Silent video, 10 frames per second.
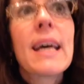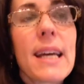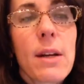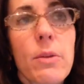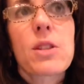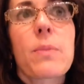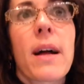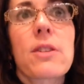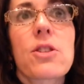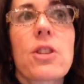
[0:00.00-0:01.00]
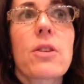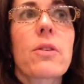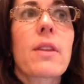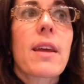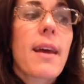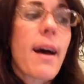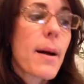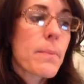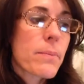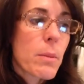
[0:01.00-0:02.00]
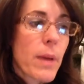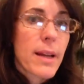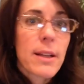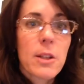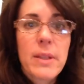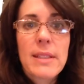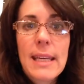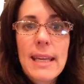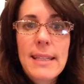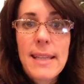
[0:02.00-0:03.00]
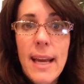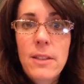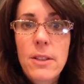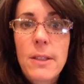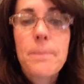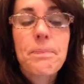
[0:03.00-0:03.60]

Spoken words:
in response to the Monica Lewinsky scandal